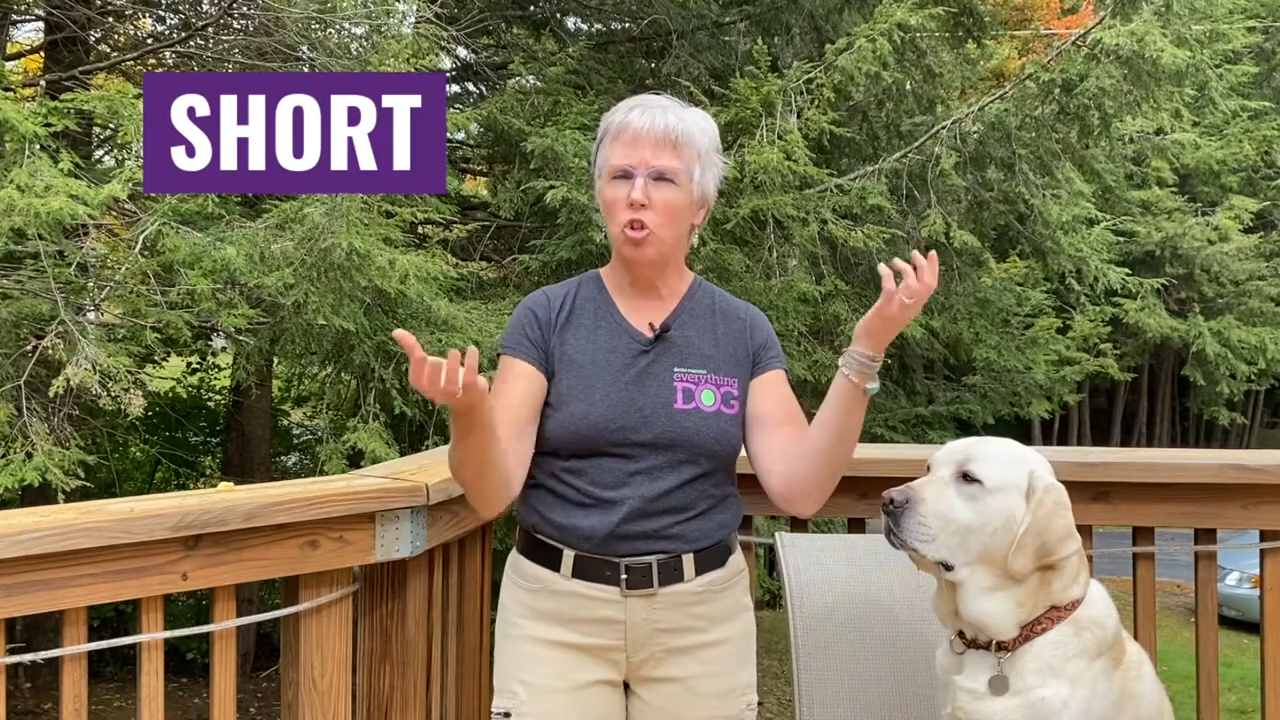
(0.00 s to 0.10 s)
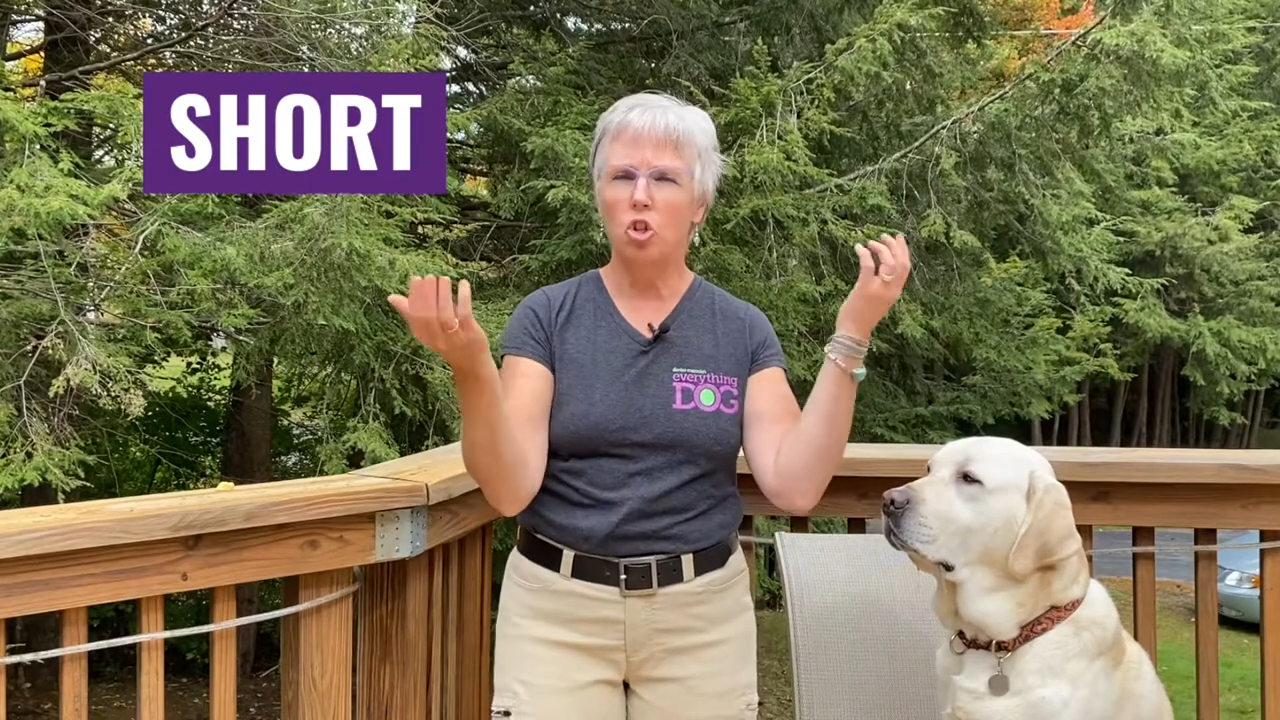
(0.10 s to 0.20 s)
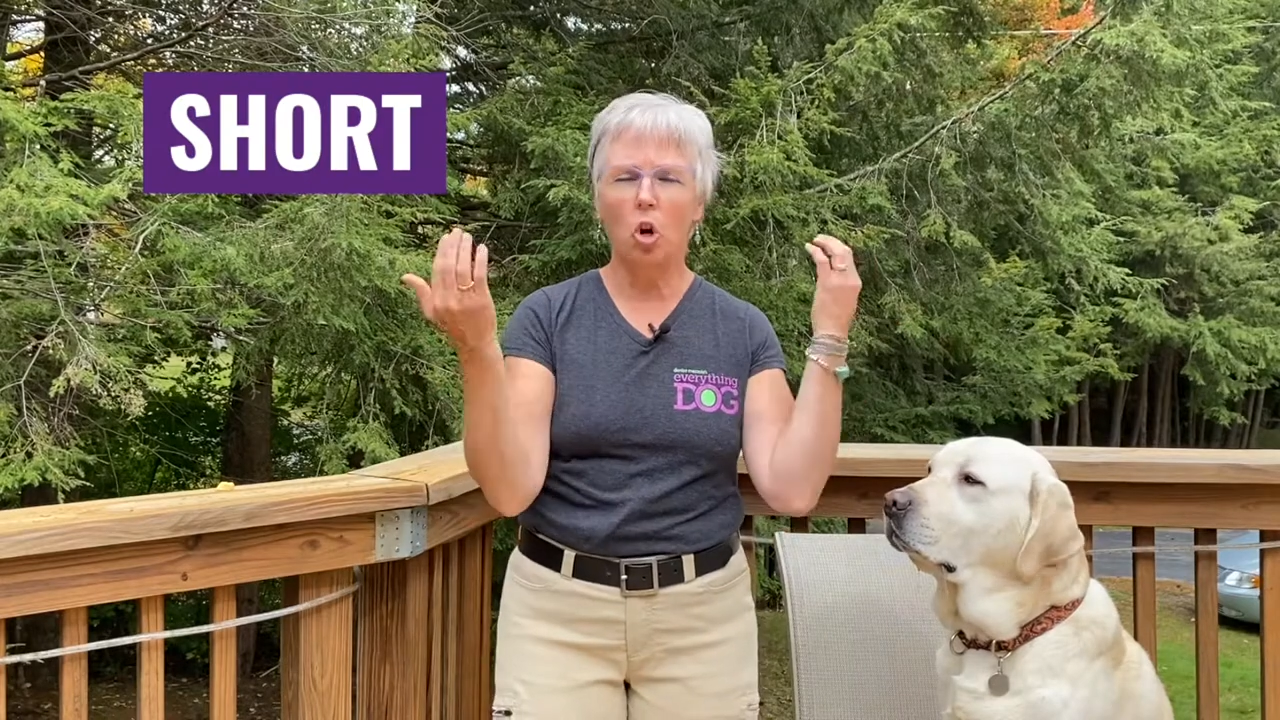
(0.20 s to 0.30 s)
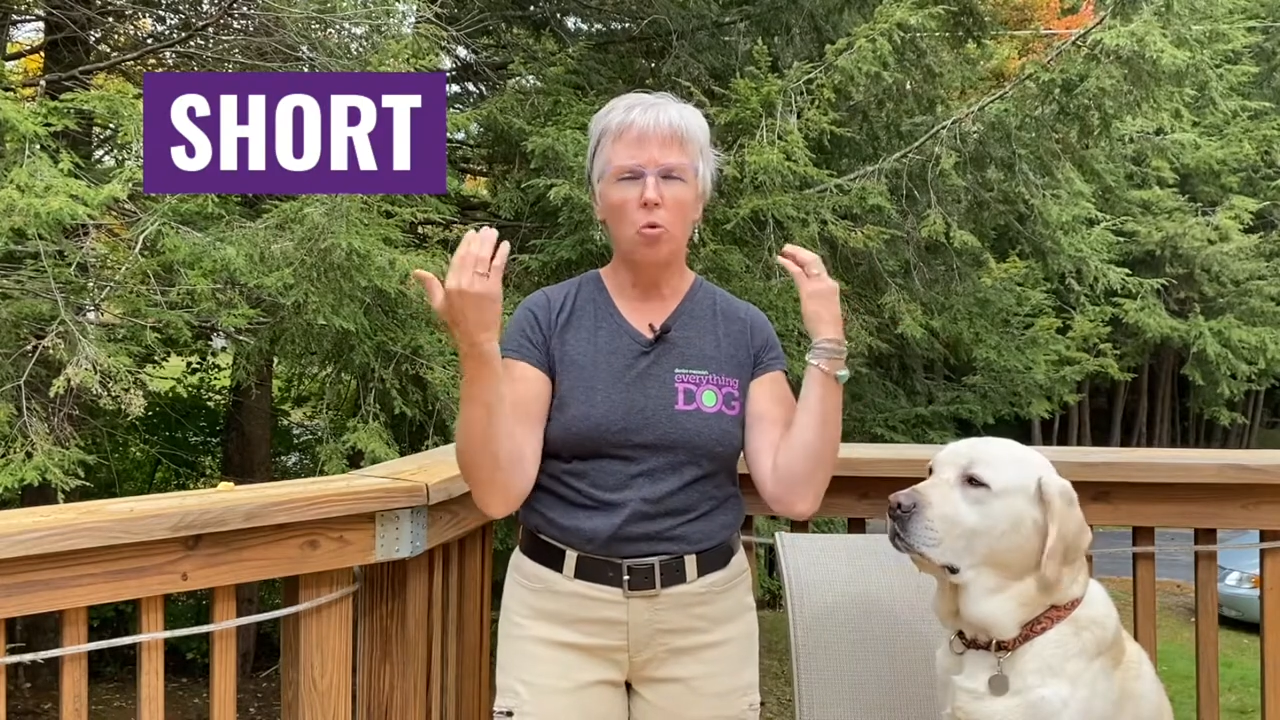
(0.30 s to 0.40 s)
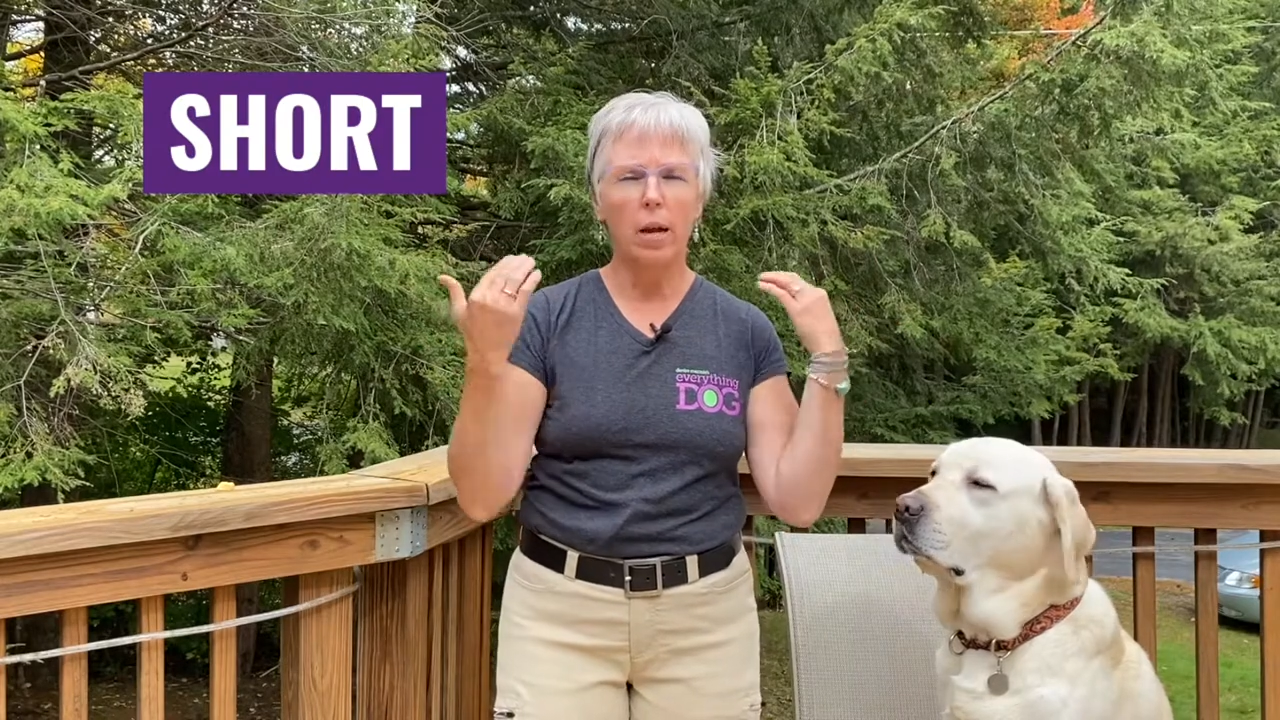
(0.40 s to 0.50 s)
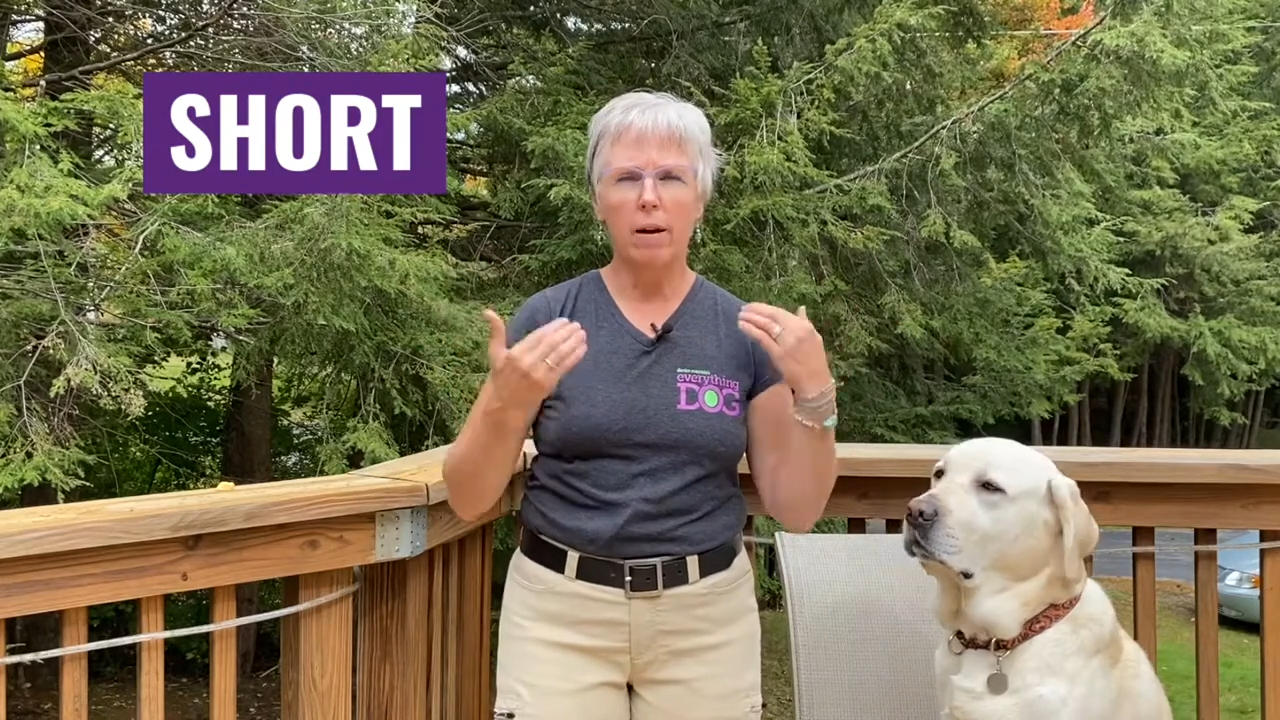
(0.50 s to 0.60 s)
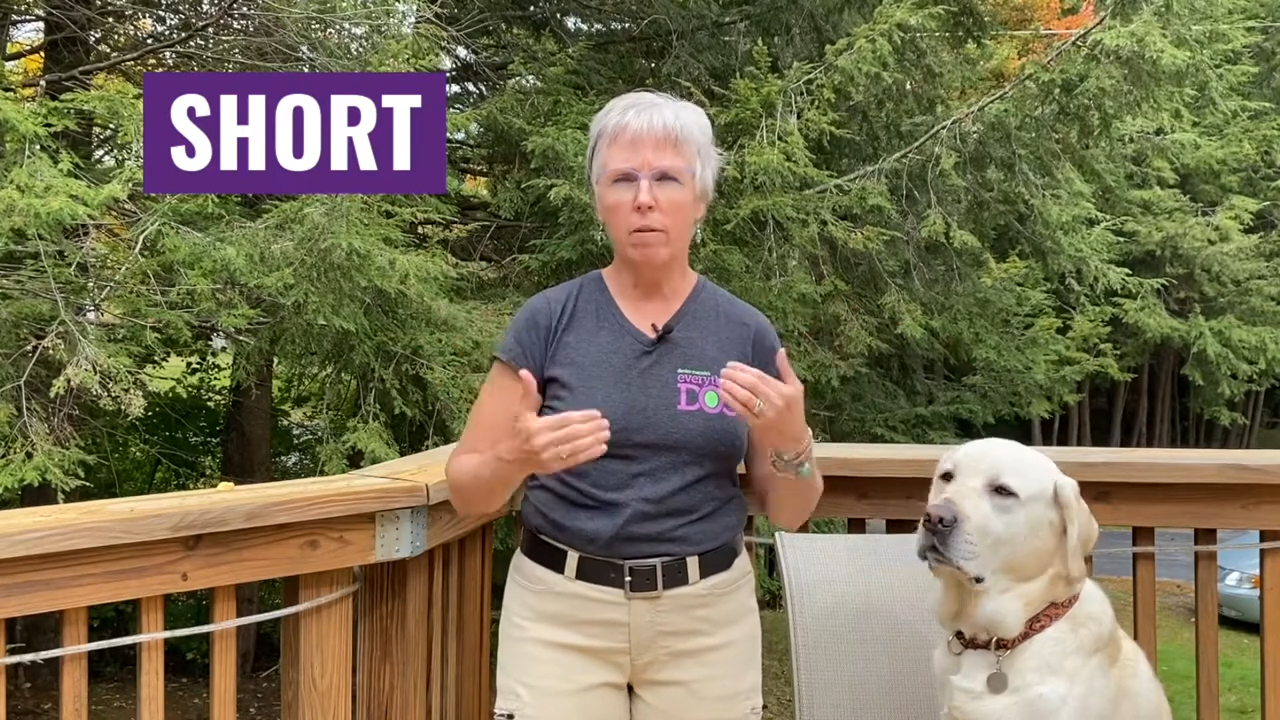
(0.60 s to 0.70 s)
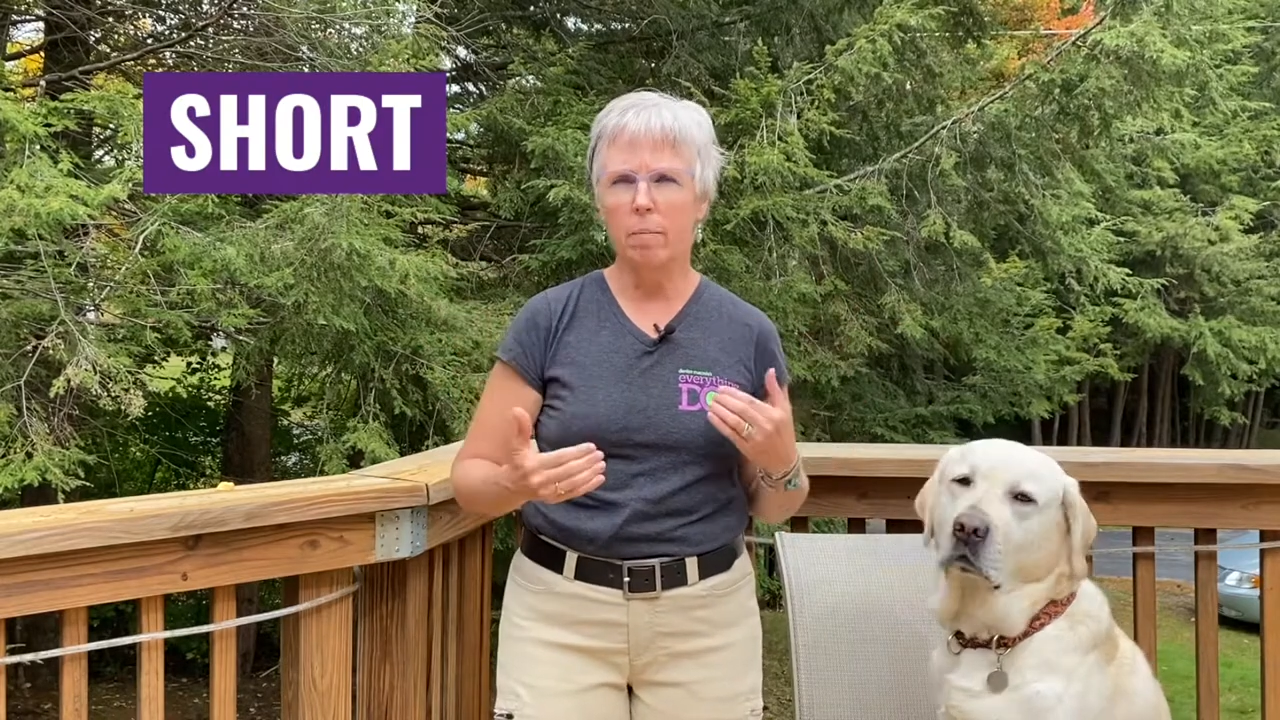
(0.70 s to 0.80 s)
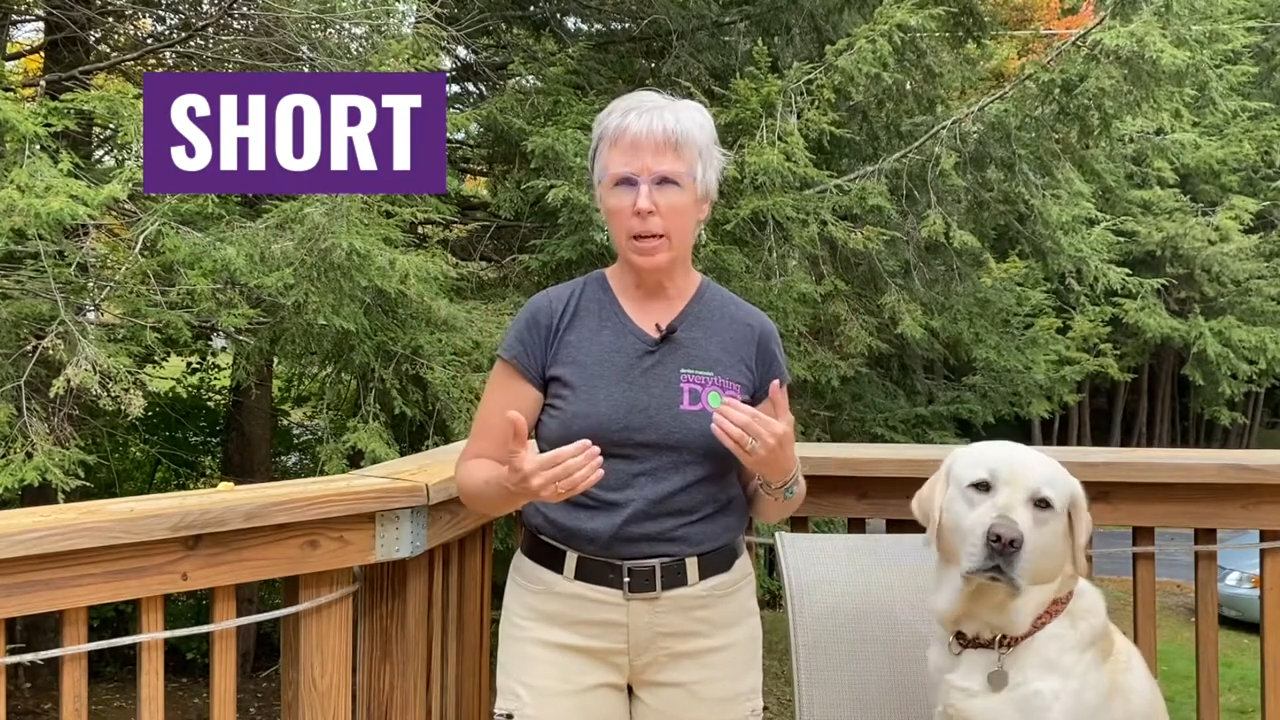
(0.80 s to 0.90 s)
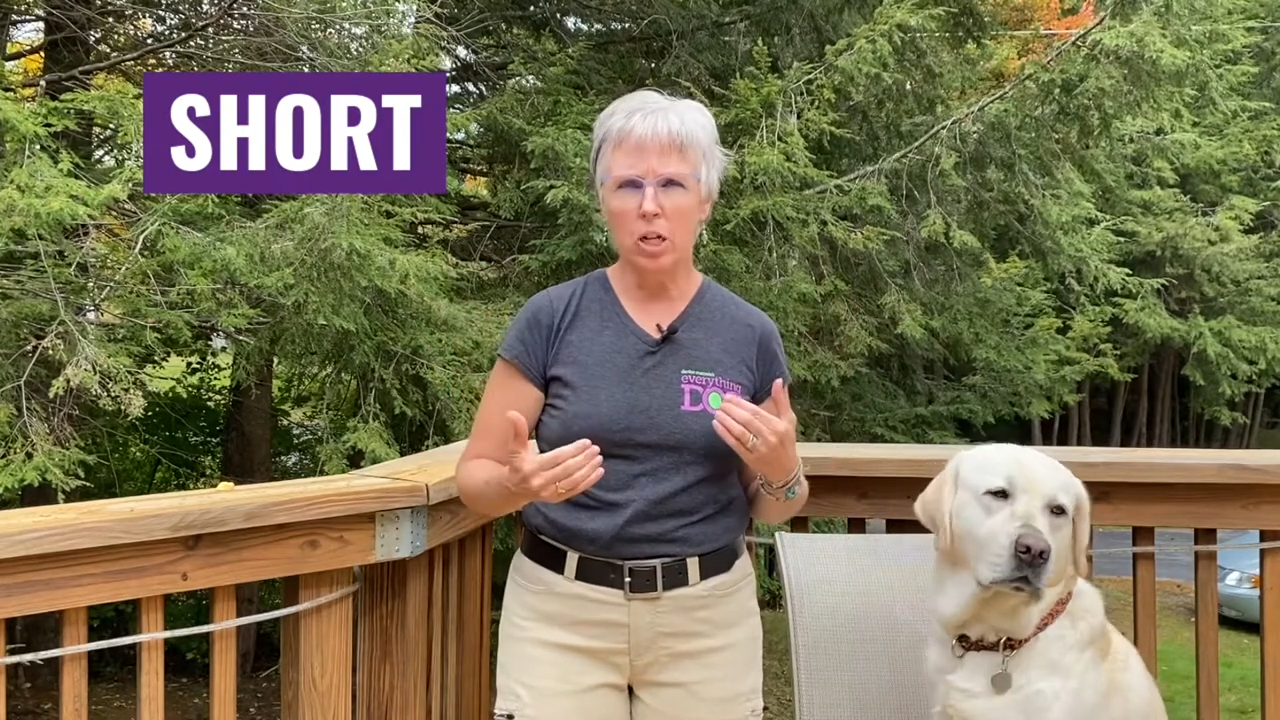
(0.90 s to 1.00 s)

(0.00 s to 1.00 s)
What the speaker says: Don't have a big